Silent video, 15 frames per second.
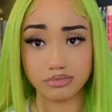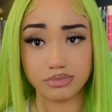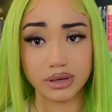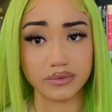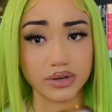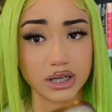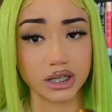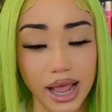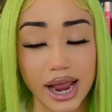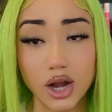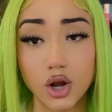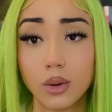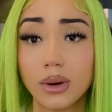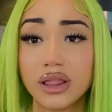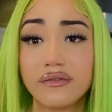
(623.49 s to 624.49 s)
Period. I ain't
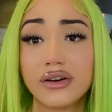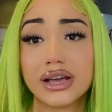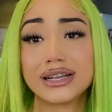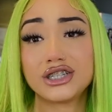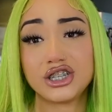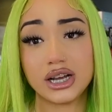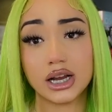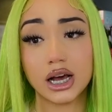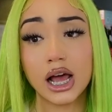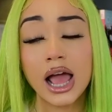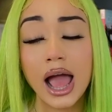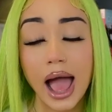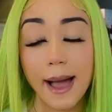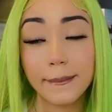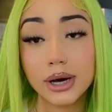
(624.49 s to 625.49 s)
no motherfucking cheater.
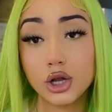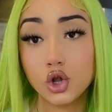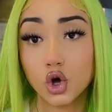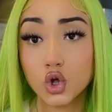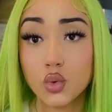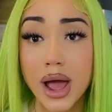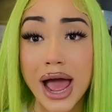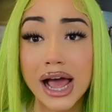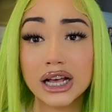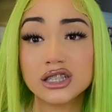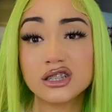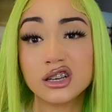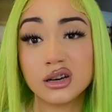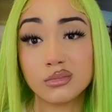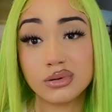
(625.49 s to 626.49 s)
I'm a loyal ass,
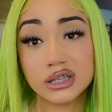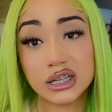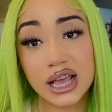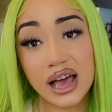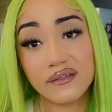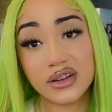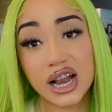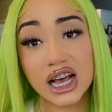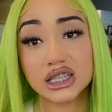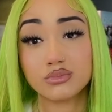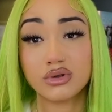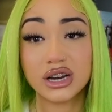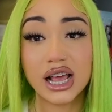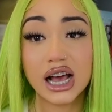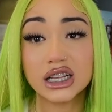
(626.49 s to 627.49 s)
good pussy, having ass,
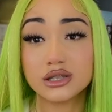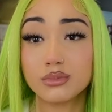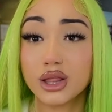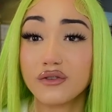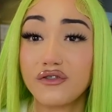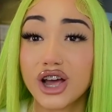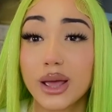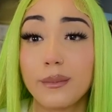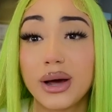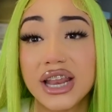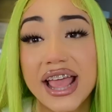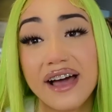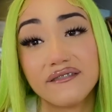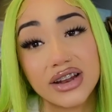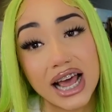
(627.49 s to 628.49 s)
pretty ass, motherfucking money,
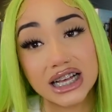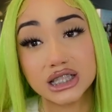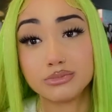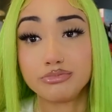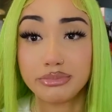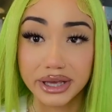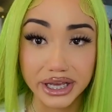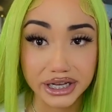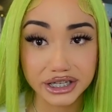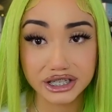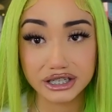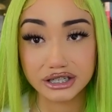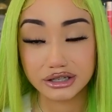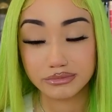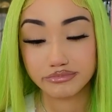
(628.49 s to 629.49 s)
having ass
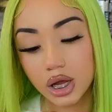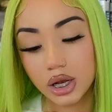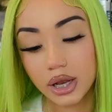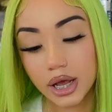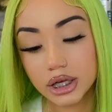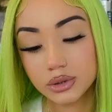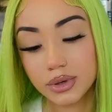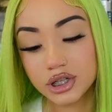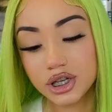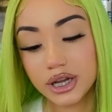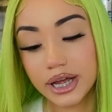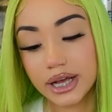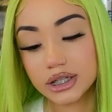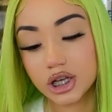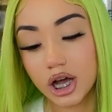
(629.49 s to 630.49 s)
bitch. Next question
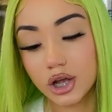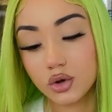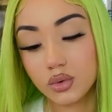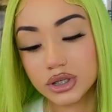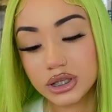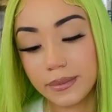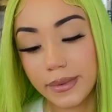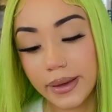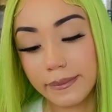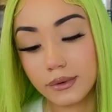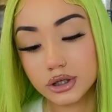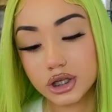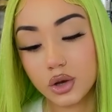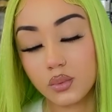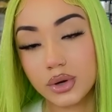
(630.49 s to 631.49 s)
is, are you going to make
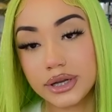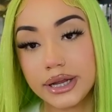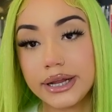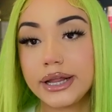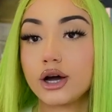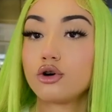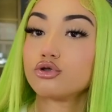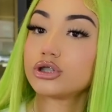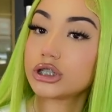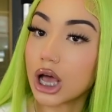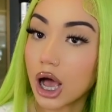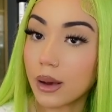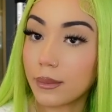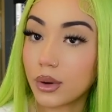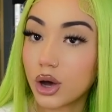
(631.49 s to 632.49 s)
music with Didi
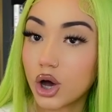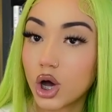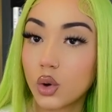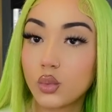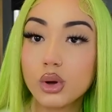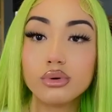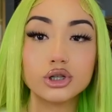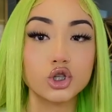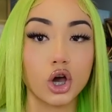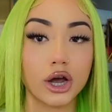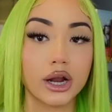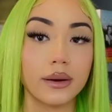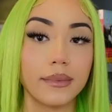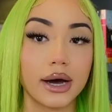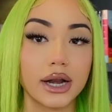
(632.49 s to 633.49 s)
Osama? We was
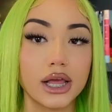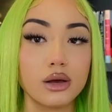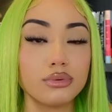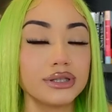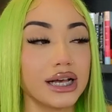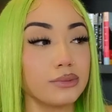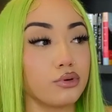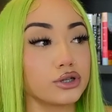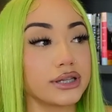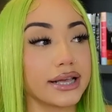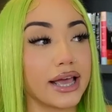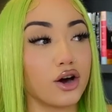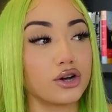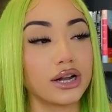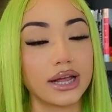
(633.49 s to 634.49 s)
talking about it. He was supposed to
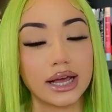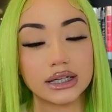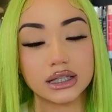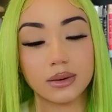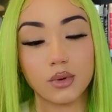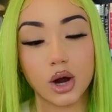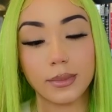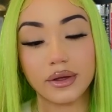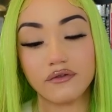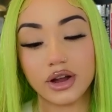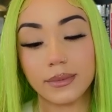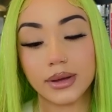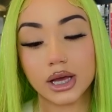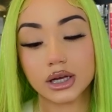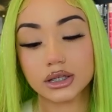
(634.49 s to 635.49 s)
get on the Gangsta Barbie
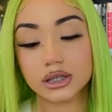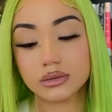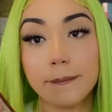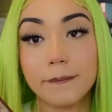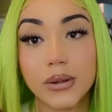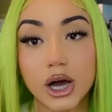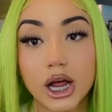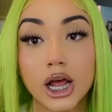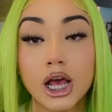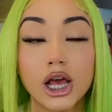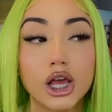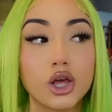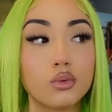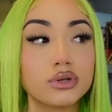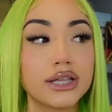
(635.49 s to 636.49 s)
remix, but
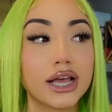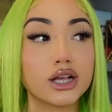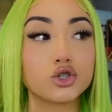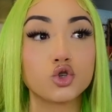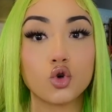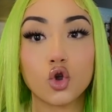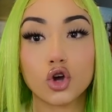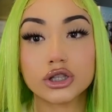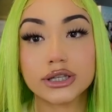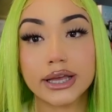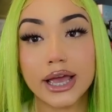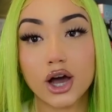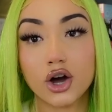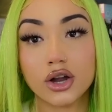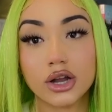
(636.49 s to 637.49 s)
he was taking too long to
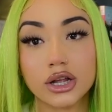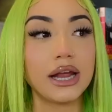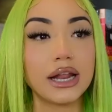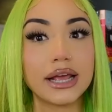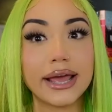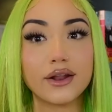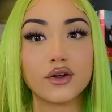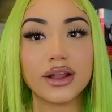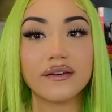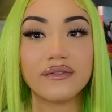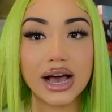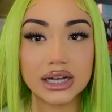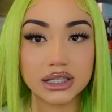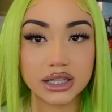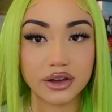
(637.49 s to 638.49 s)
get on it. He didn't get on it
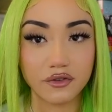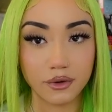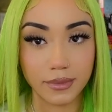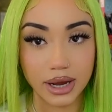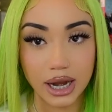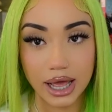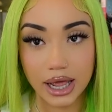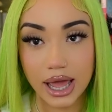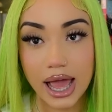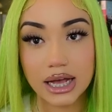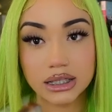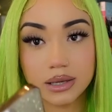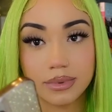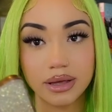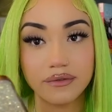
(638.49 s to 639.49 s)
fast enough for me. Like, it
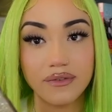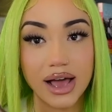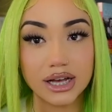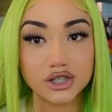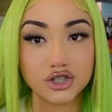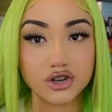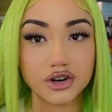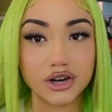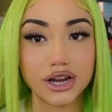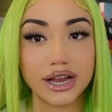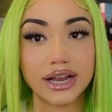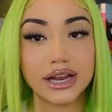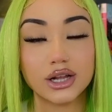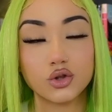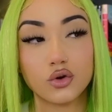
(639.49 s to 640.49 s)
had to be faster, and
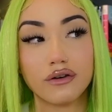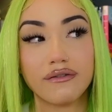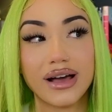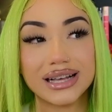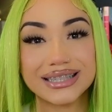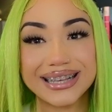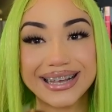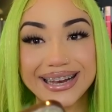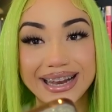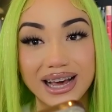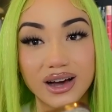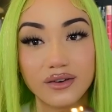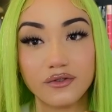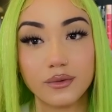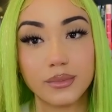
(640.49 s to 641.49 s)
he didn't do it fast
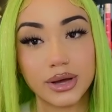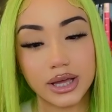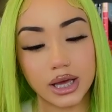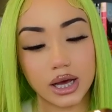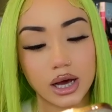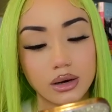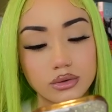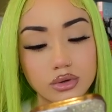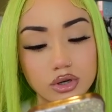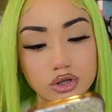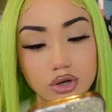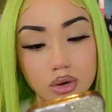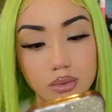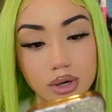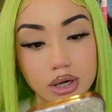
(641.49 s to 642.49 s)
enough. But yeah, I'll do a
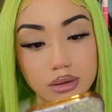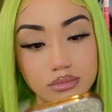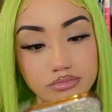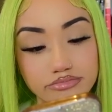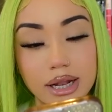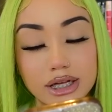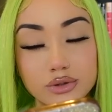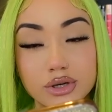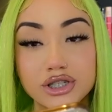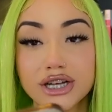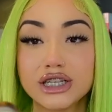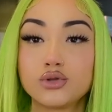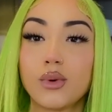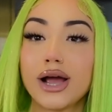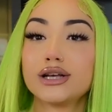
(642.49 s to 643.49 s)
song with him. Next question
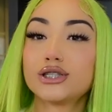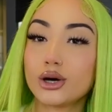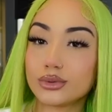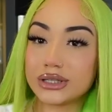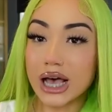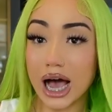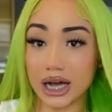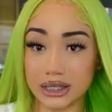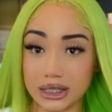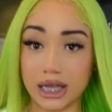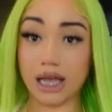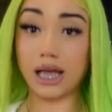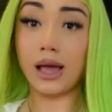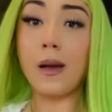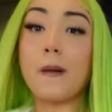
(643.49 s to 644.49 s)
is, why are you so
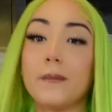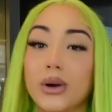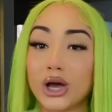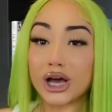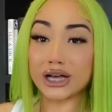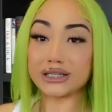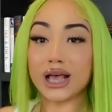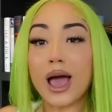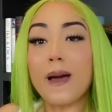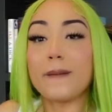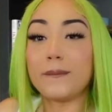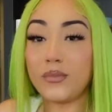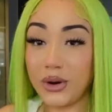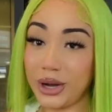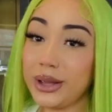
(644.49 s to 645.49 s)
toxic? Because
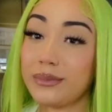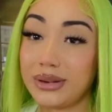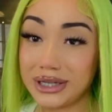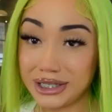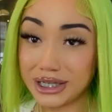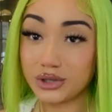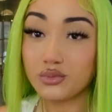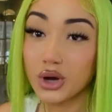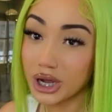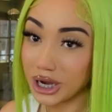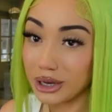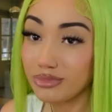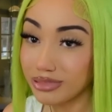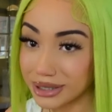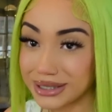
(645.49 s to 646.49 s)
pretty bitches with
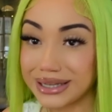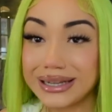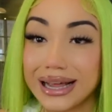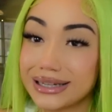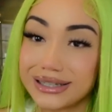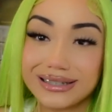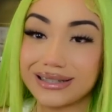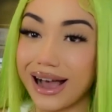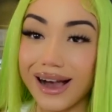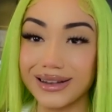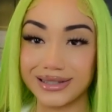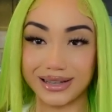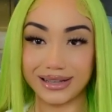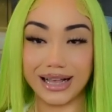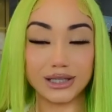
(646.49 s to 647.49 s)
good pussy, they just
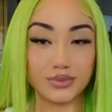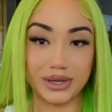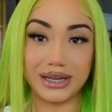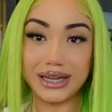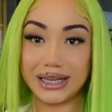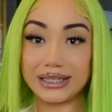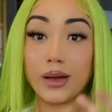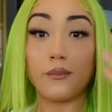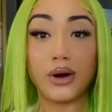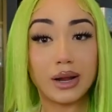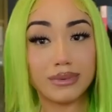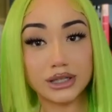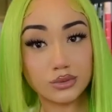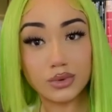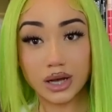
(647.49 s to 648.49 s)
toxic. That's what it is. Pretty
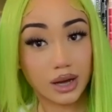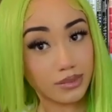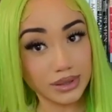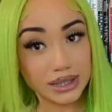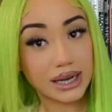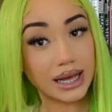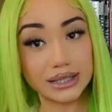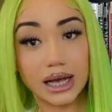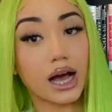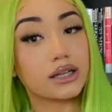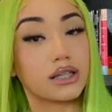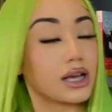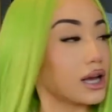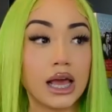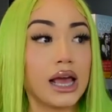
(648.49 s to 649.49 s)
bitches with good pussy, they
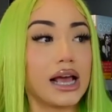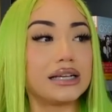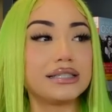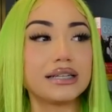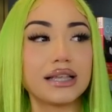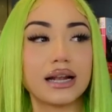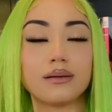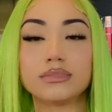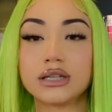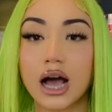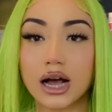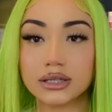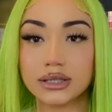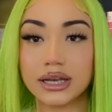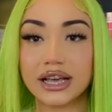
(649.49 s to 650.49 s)
toxic. It's not that I'm
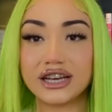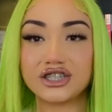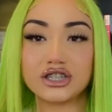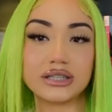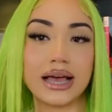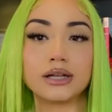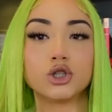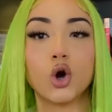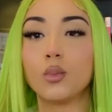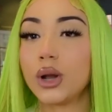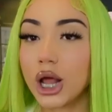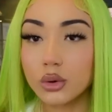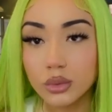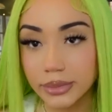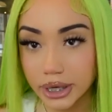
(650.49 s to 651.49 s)
toxic. It's just like, don't
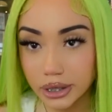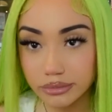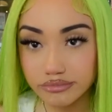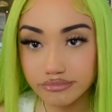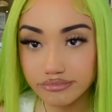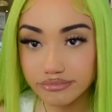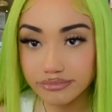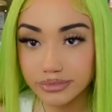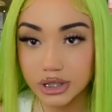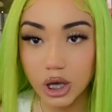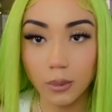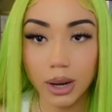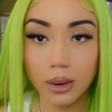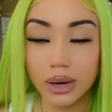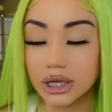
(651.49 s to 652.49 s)
play with me.
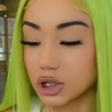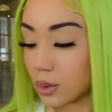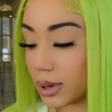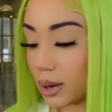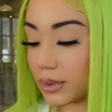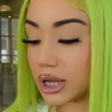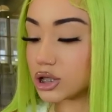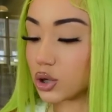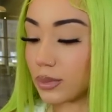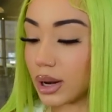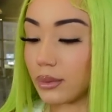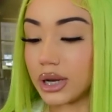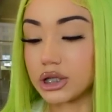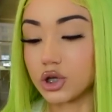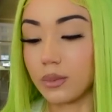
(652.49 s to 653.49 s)
Don't play with it, don't play with it, don't play
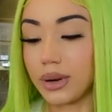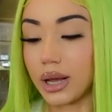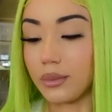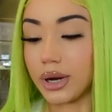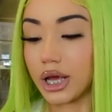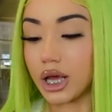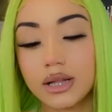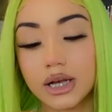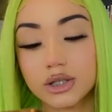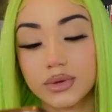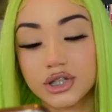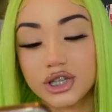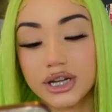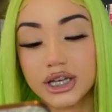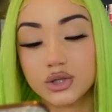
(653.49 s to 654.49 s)
with it, don't play with it. Next
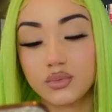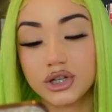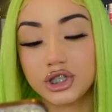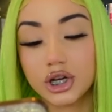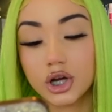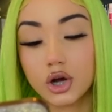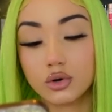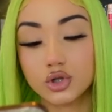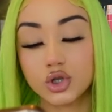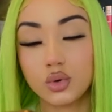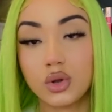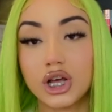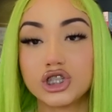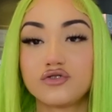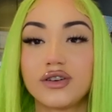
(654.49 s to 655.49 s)
question is, what's your go-to
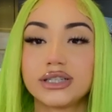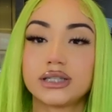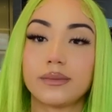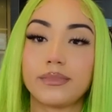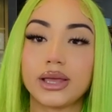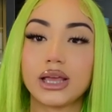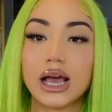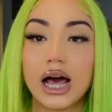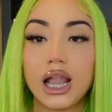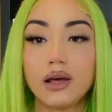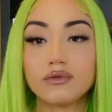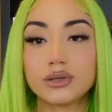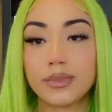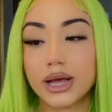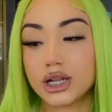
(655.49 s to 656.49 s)
lunch recipe? I
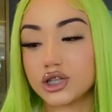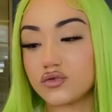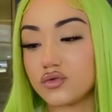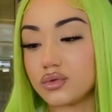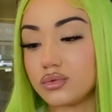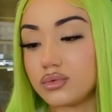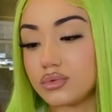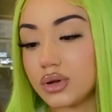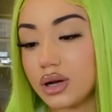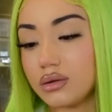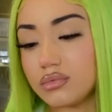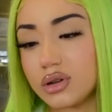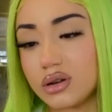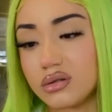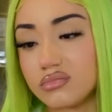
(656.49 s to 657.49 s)
love Spanish food. I
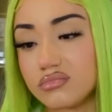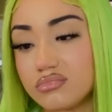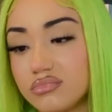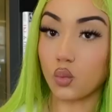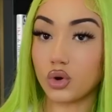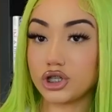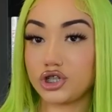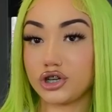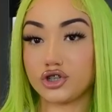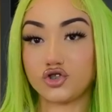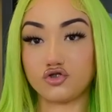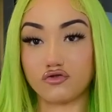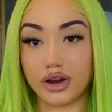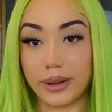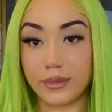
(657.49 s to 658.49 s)
don't know. What's your
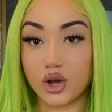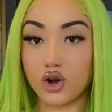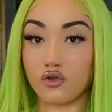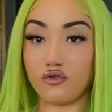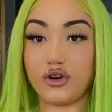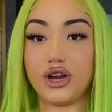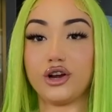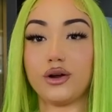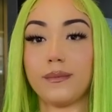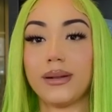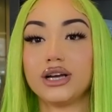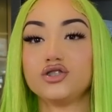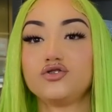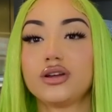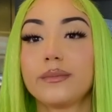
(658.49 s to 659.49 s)
dream career?
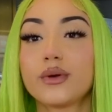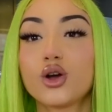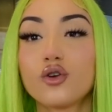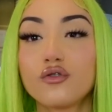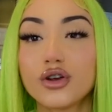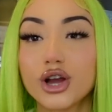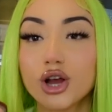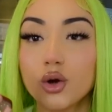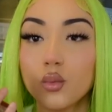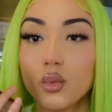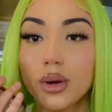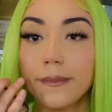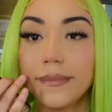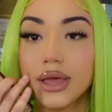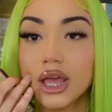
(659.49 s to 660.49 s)
My dream career
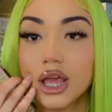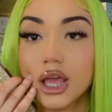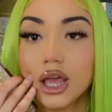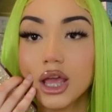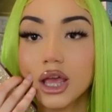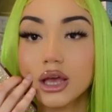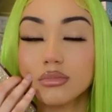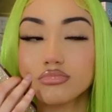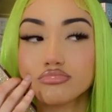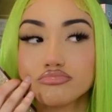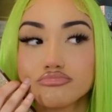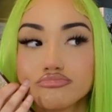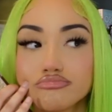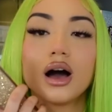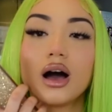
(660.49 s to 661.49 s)
would be,
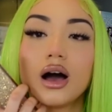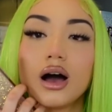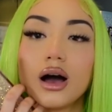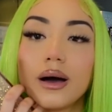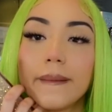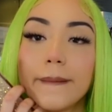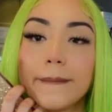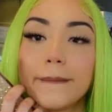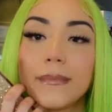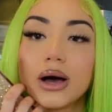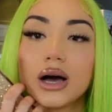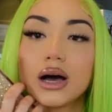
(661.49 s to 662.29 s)
I